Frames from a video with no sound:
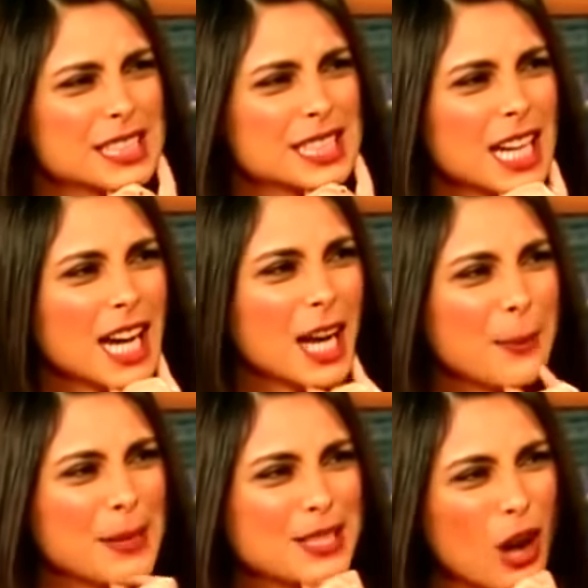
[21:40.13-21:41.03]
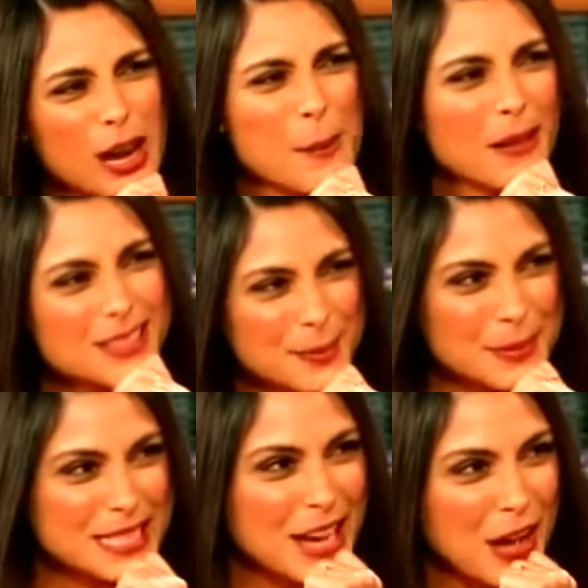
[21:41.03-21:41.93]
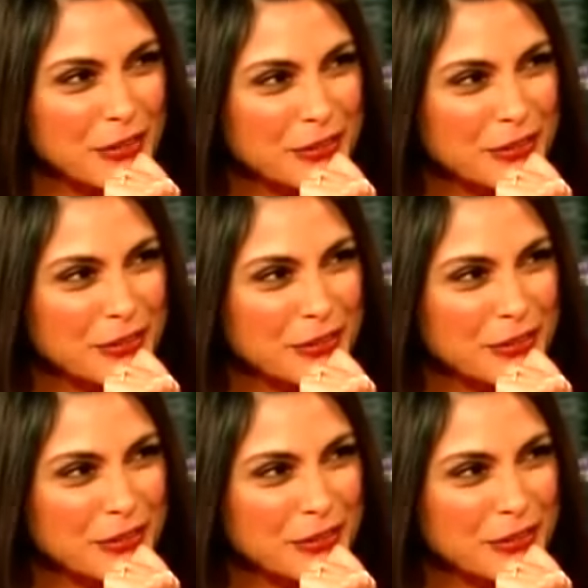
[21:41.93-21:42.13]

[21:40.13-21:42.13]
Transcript: um, and talk about some stuff?